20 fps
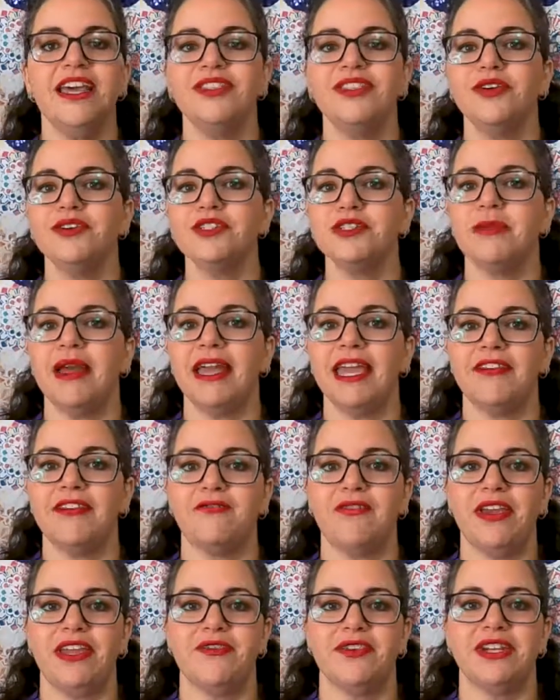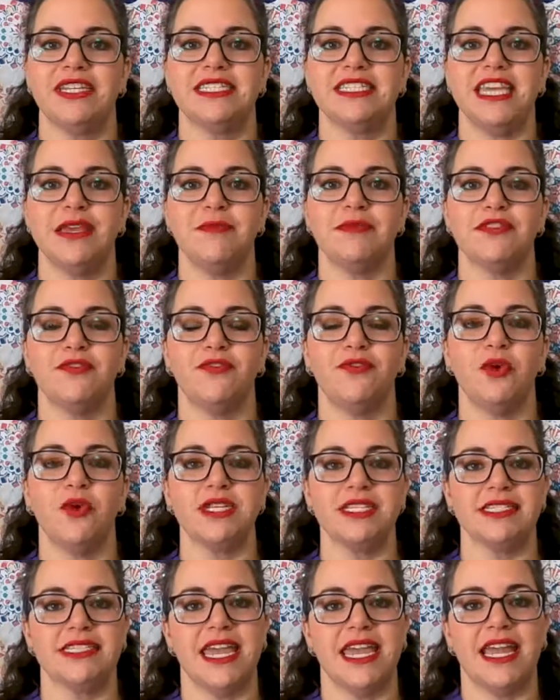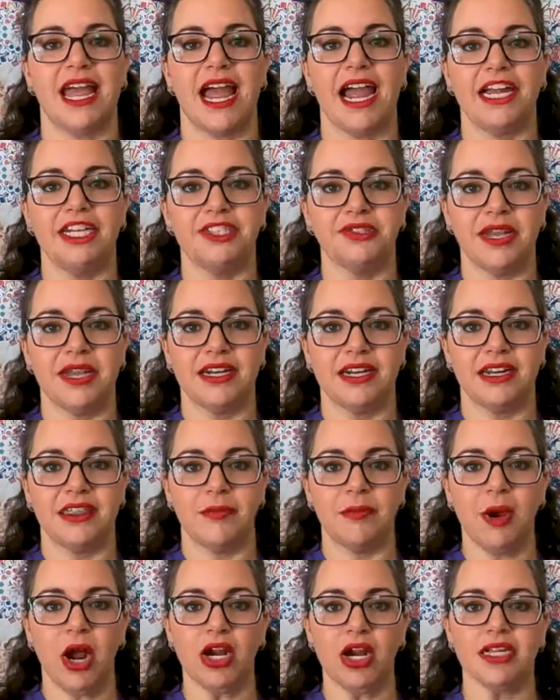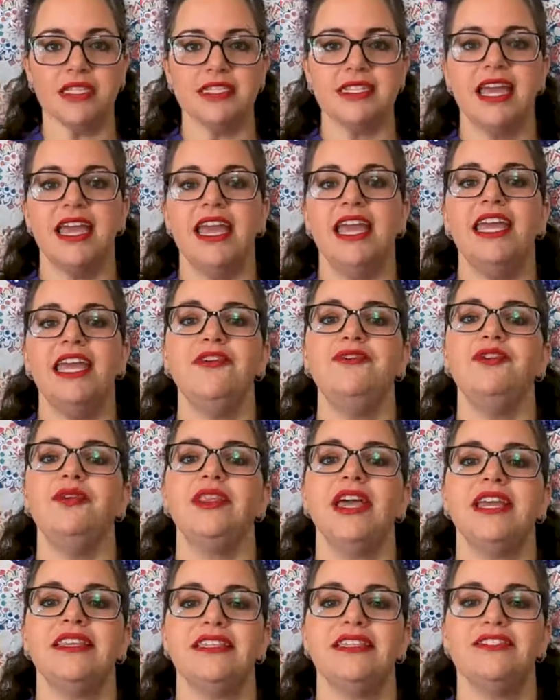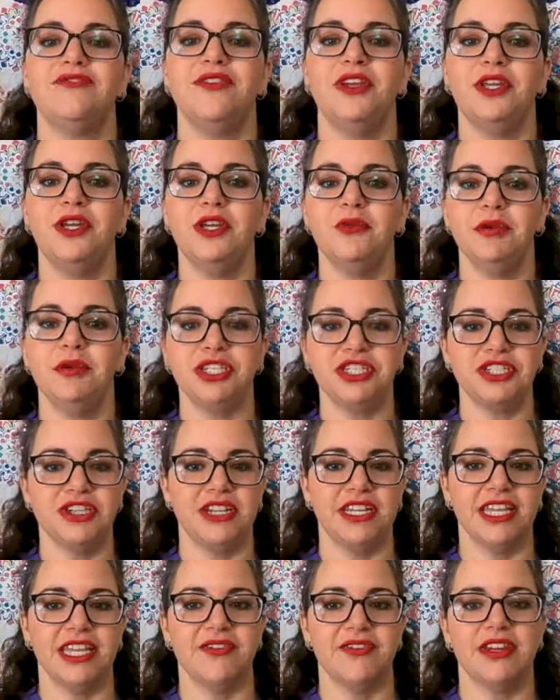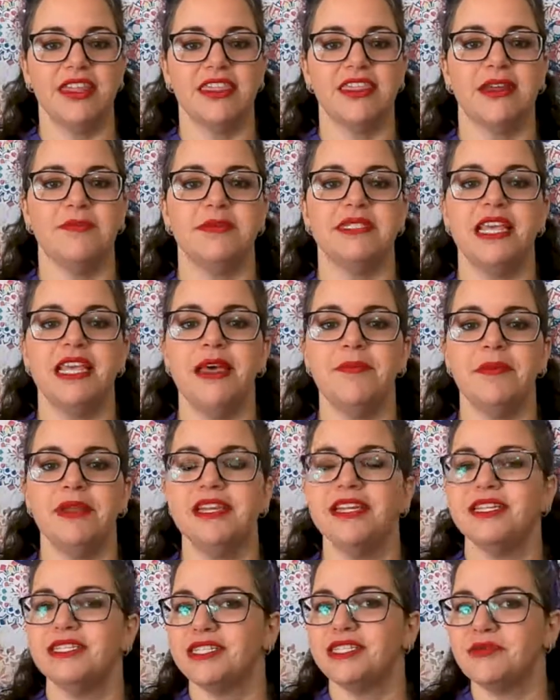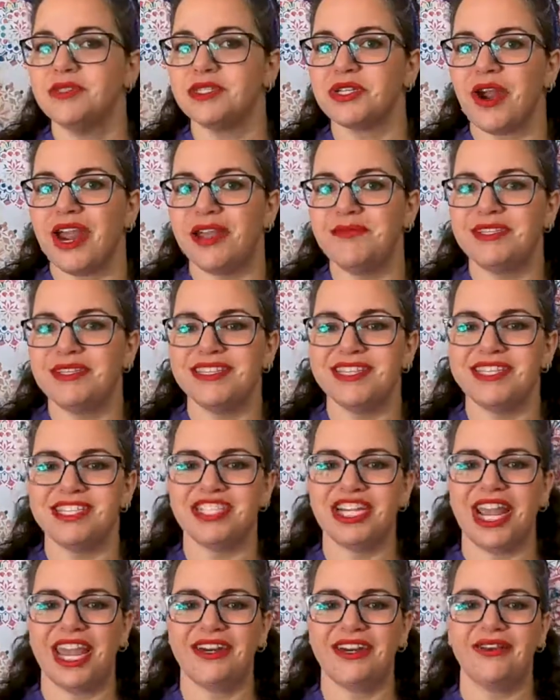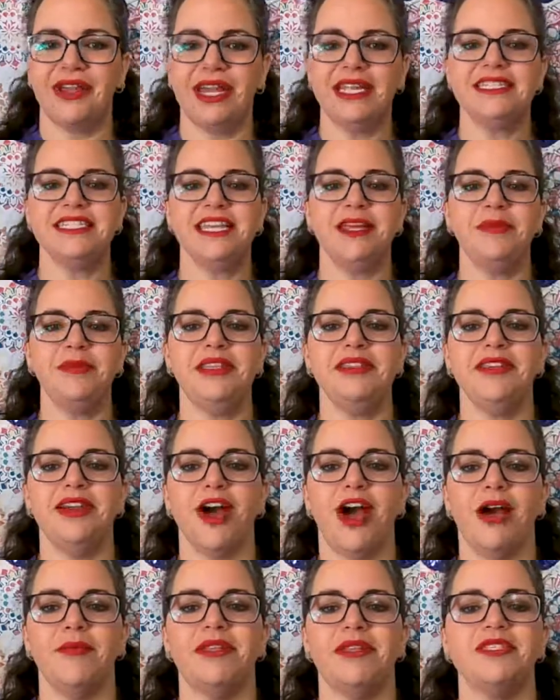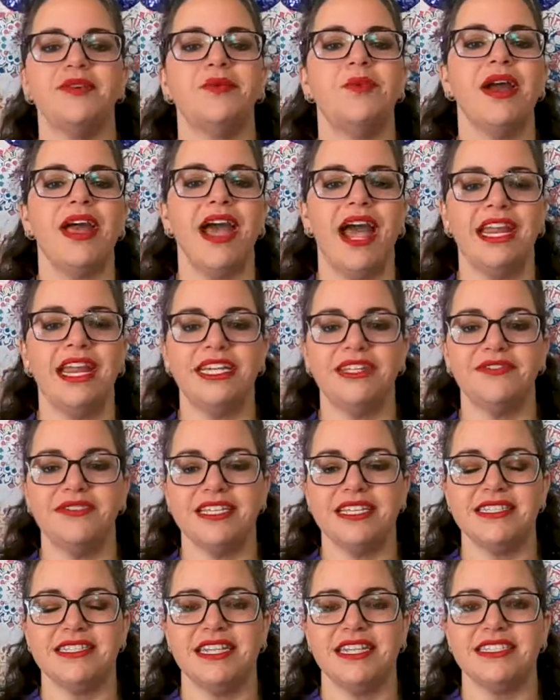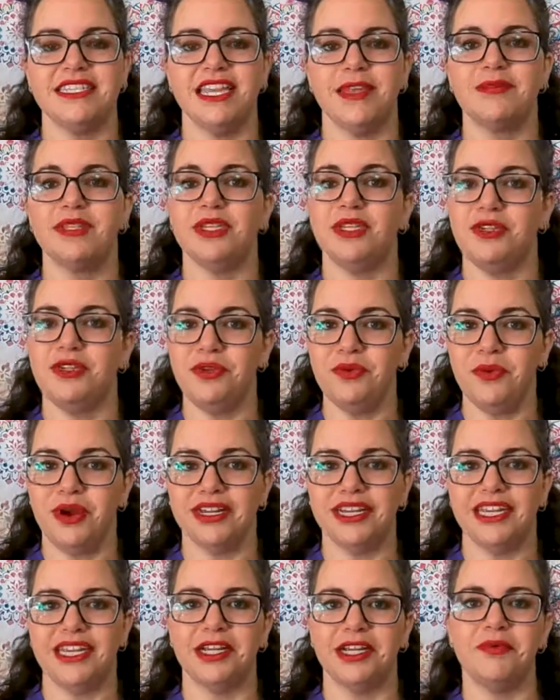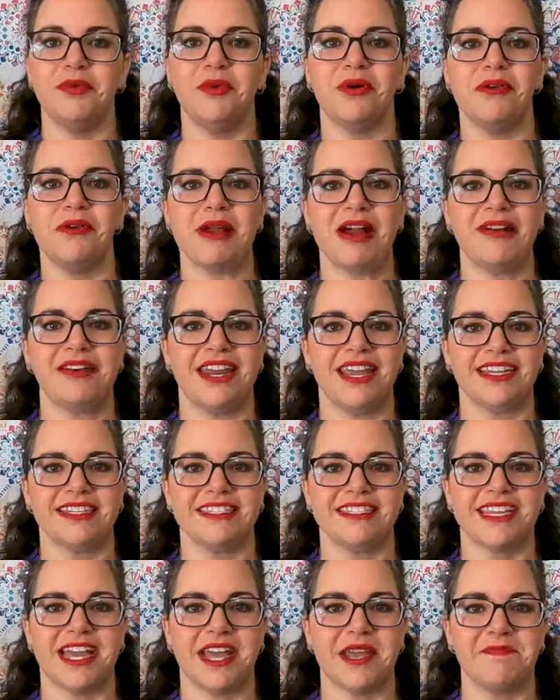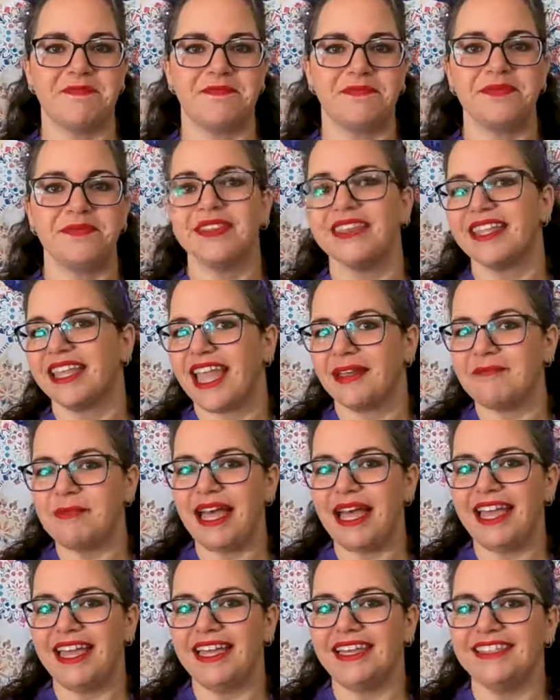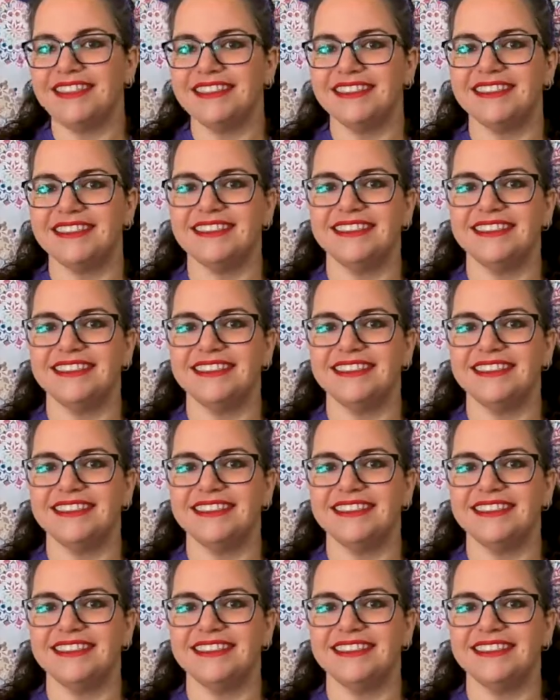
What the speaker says: Those are my favorite tips for staying hydrated in the parks. If you like this video, be sure to give it a thumbs up, subscribe to this channel, and tell me in the comments what kind of Disney tips you want to hear more about next time. Bye!